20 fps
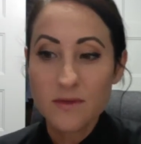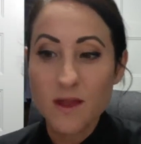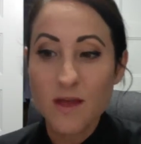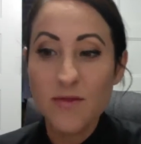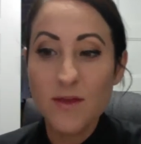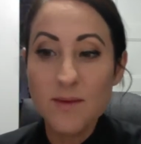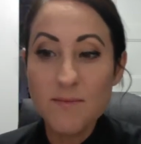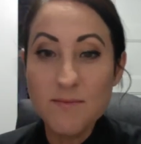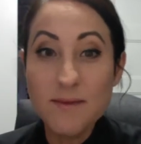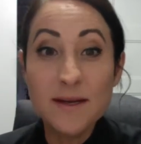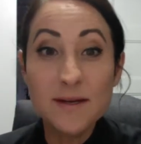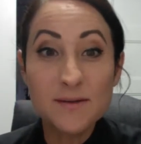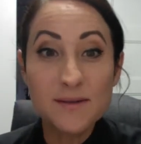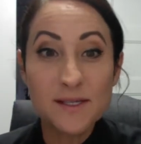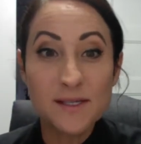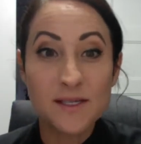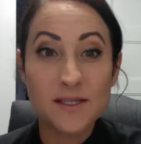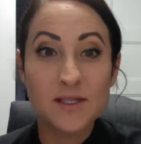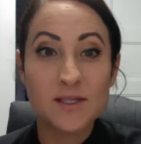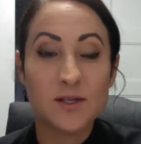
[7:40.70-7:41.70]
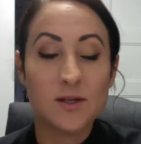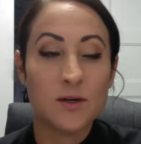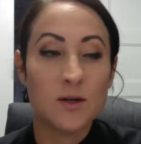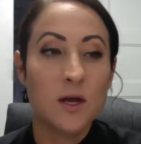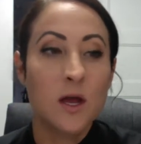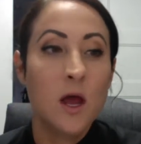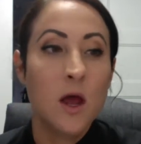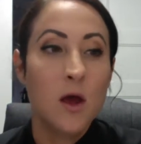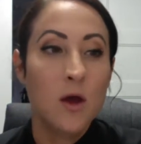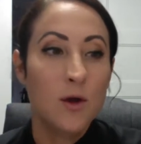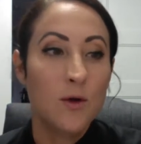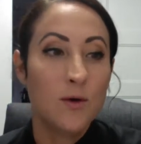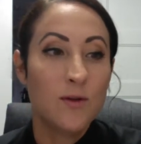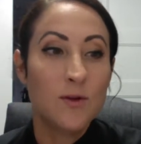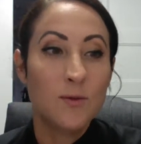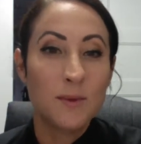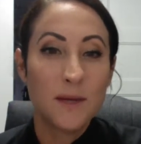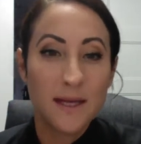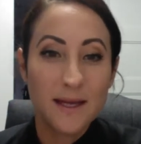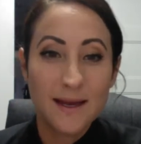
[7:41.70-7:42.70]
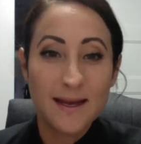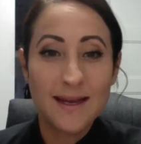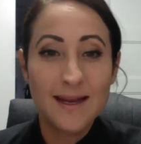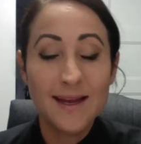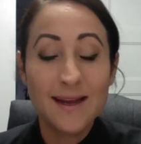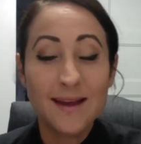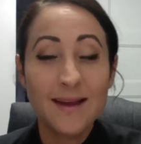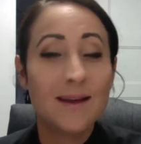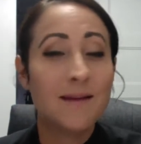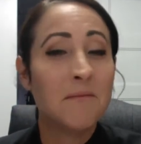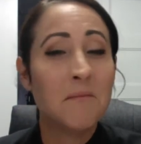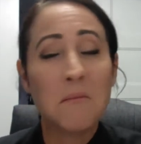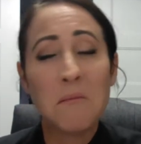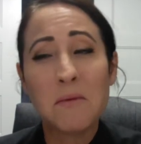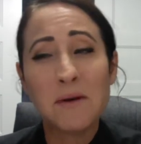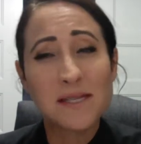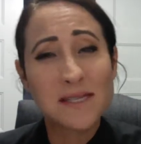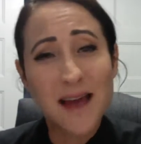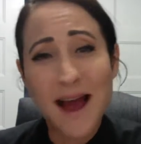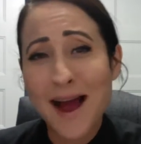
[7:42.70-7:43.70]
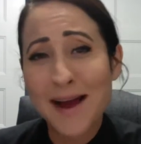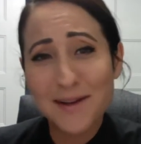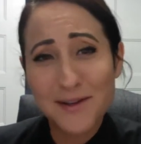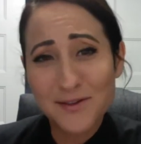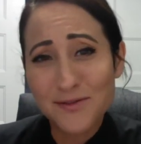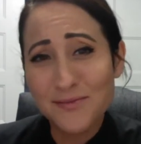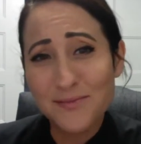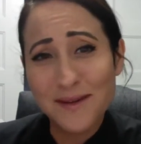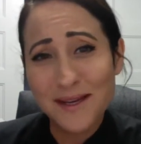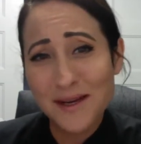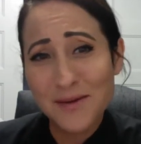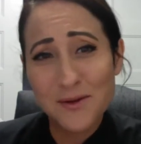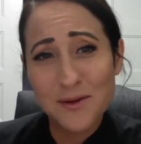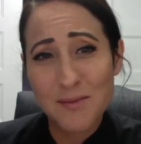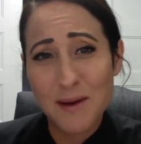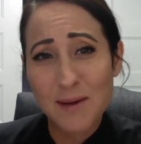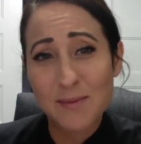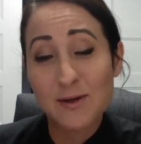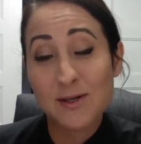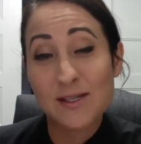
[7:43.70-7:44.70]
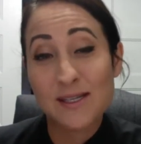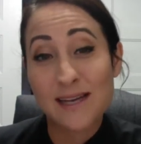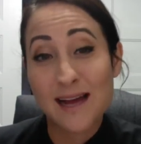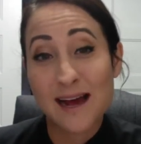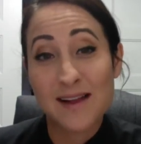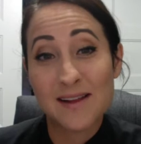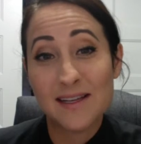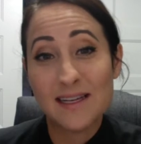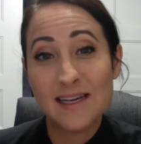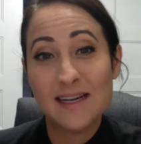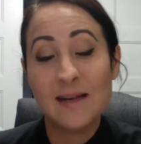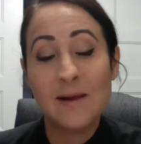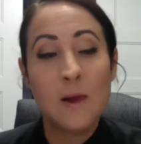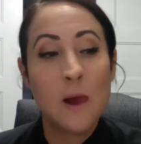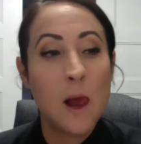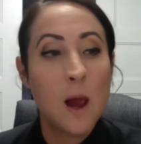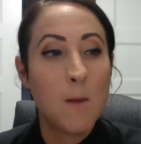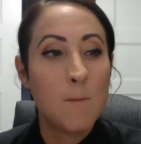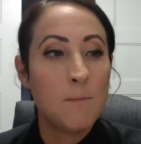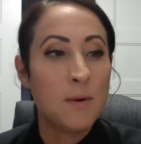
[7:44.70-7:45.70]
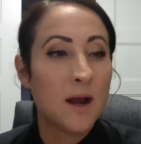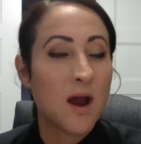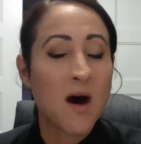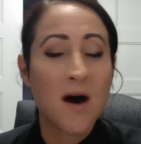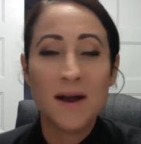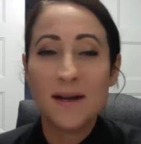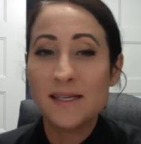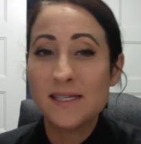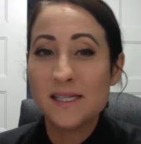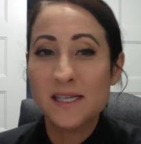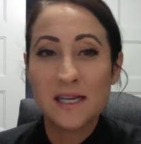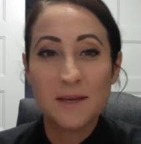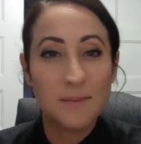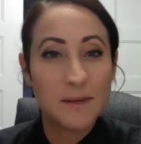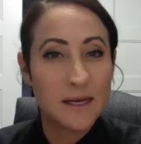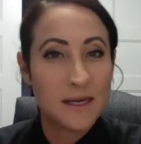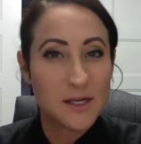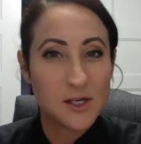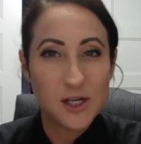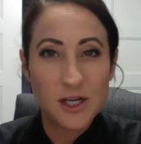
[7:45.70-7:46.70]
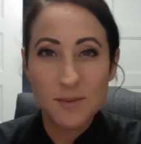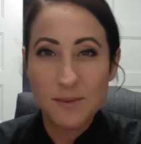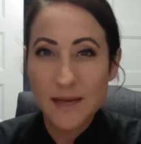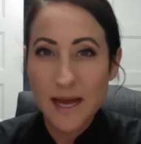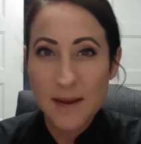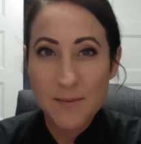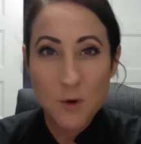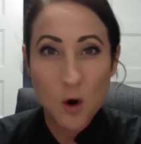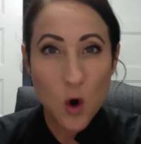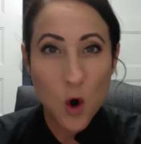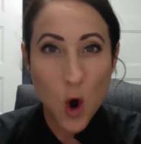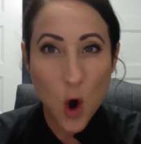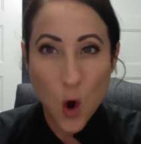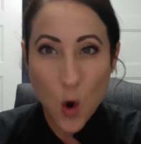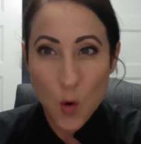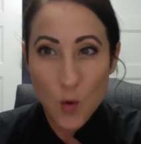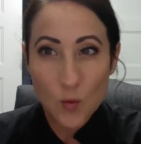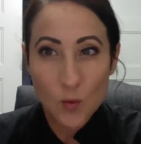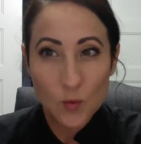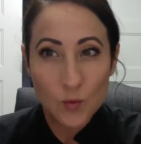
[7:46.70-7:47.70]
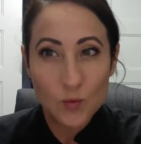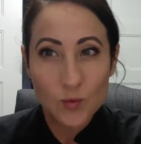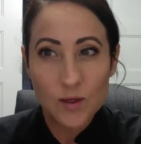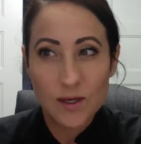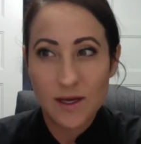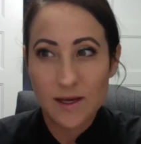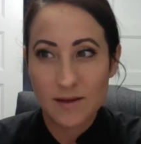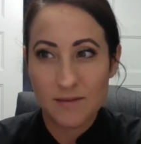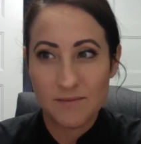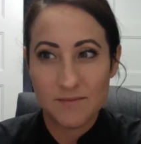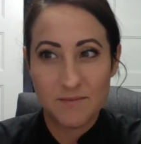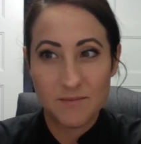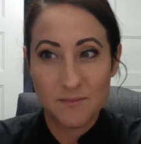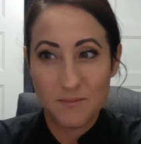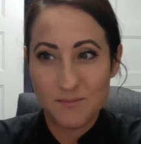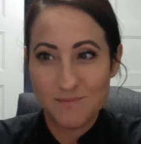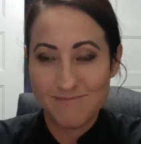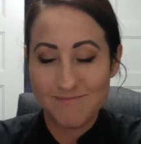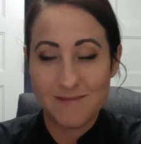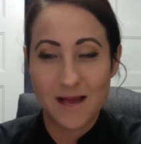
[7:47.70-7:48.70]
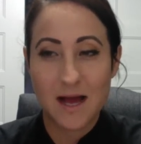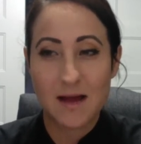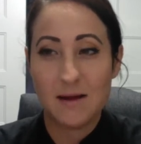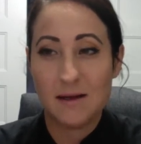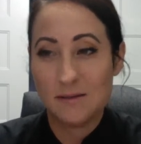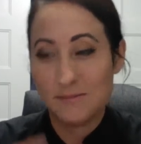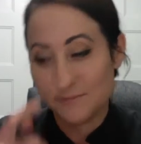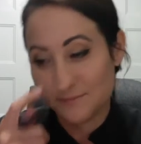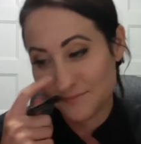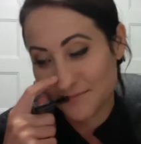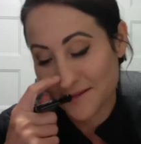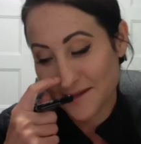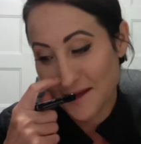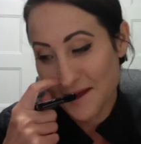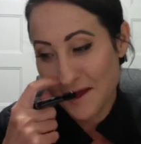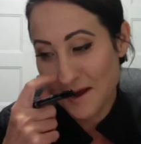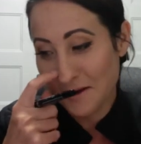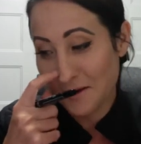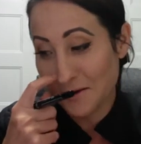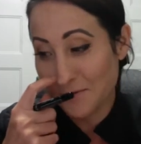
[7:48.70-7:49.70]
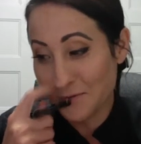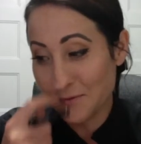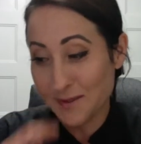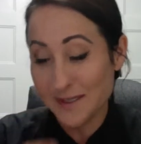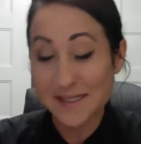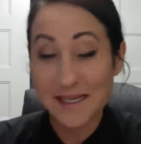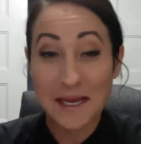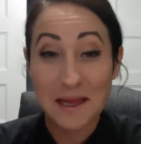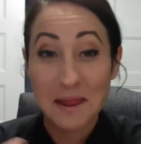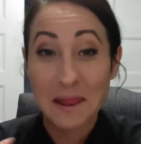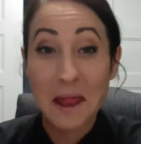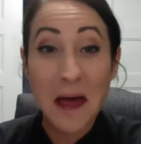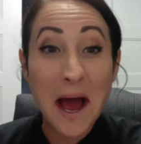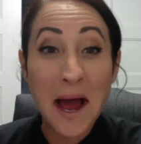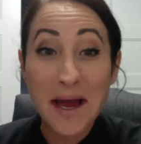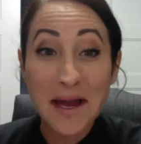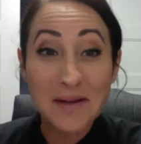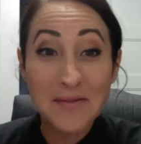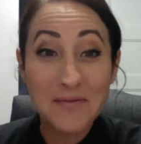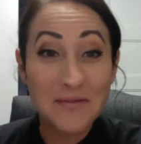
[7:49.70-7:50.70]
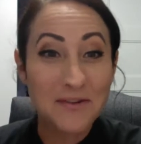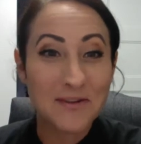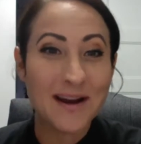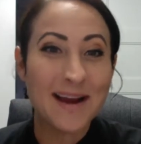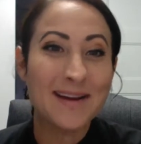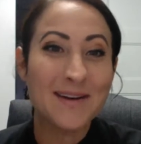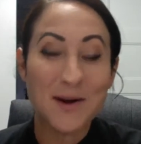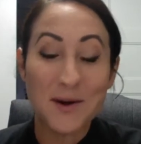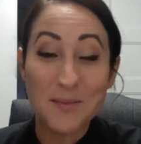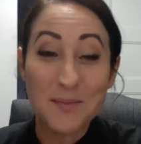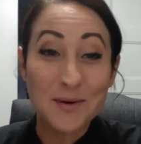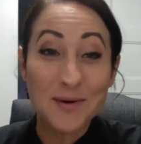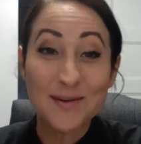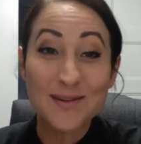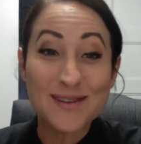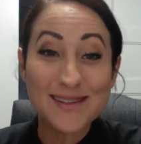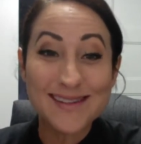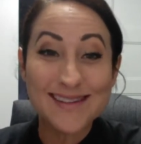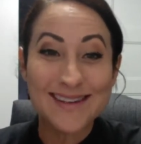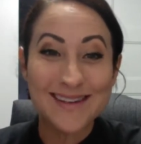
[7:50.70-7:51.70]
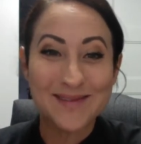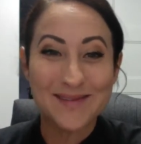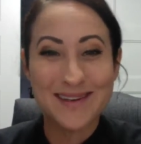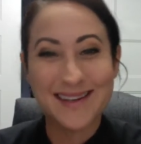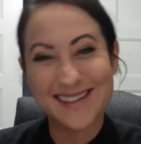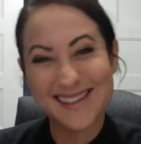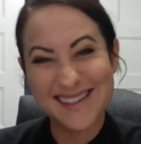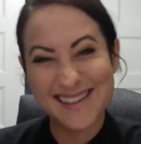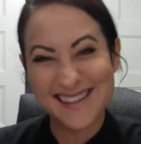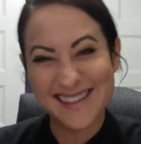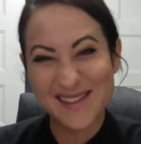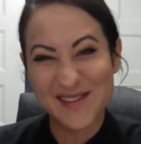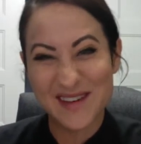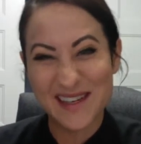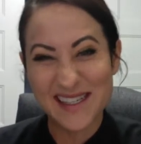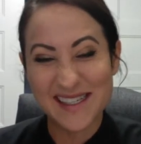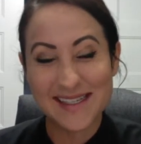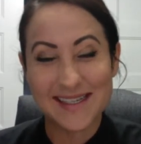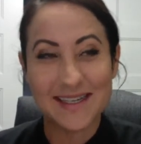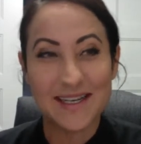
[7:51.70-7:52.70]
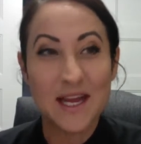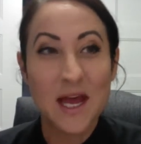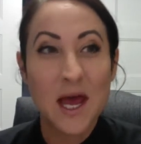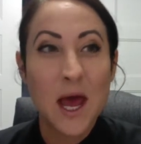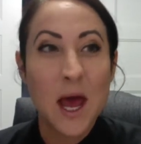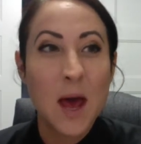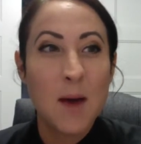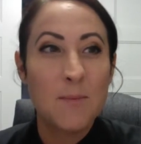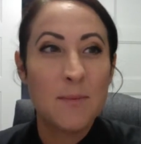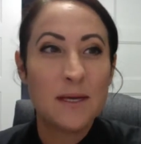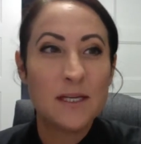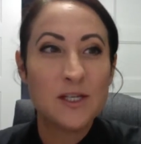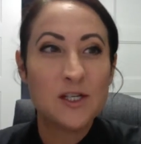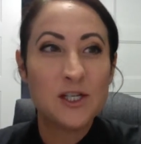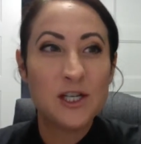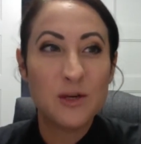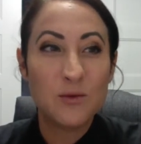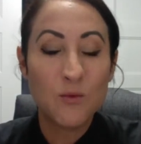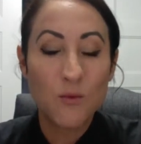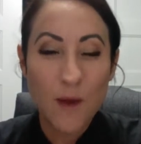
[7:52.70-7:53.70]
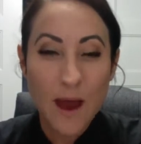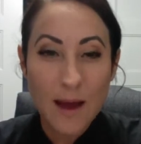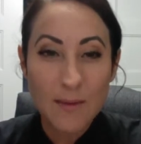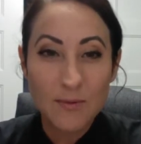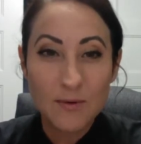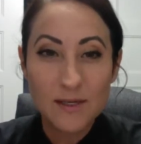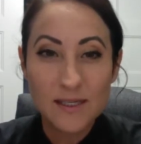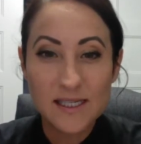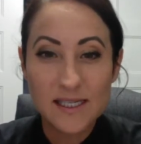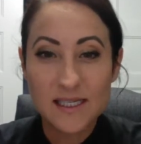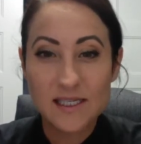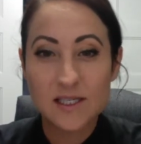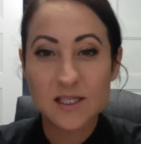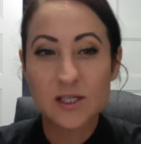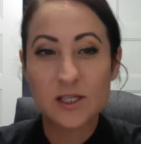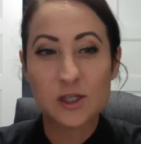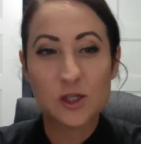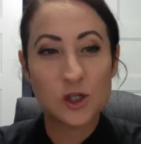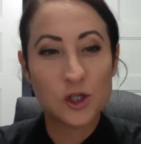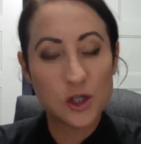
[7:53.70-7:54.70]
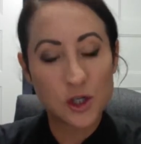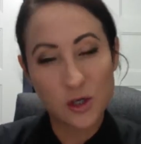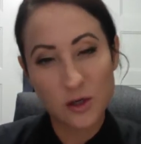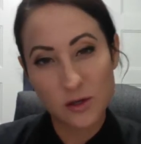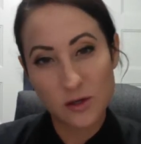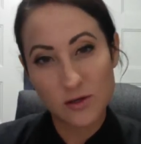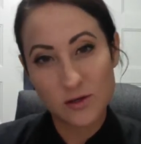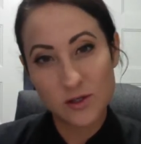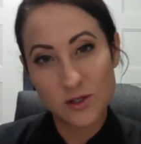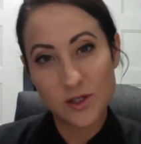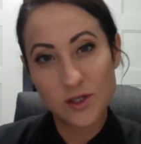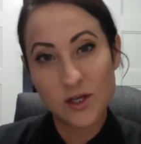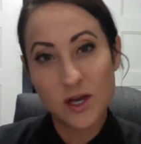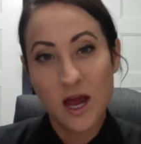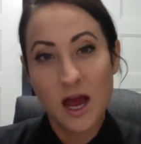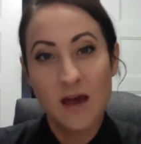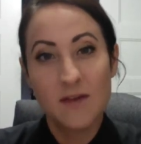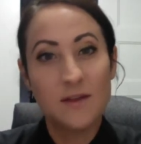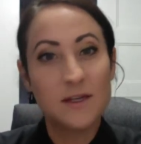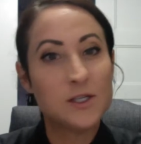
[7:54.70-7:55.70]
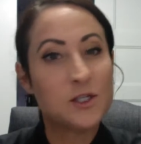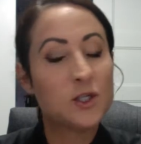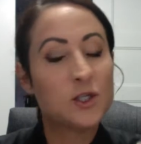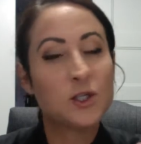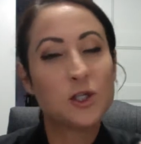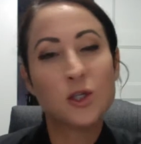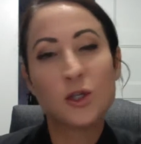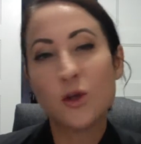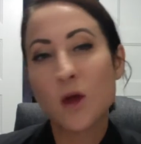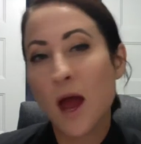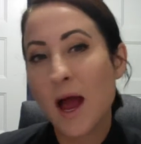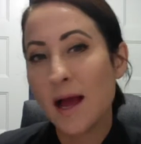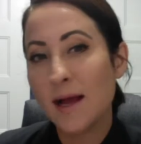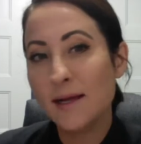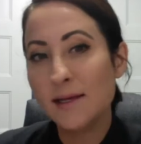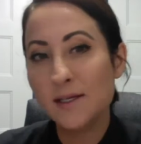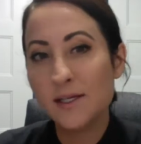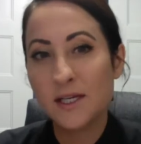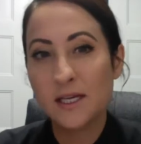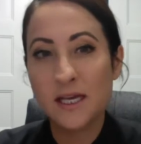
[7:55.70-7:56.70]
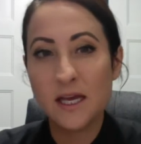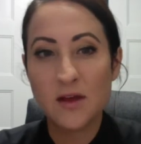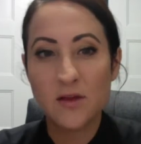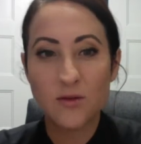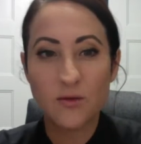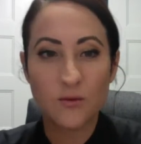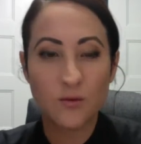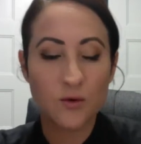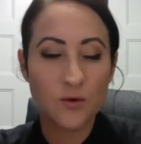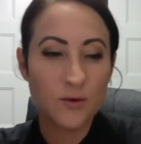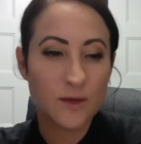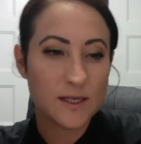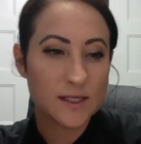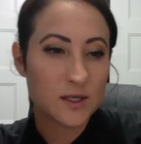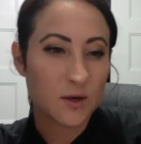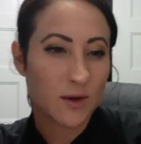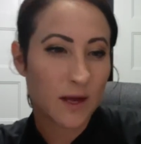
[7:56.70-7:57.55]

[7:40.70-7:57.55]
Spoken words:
the middle sister, who at the beginning was kind of me with my personality, but honestly, she became her own, I don't know if you want to say life, right, or person, because she is fiction, but she represents the church that's trying to get through this.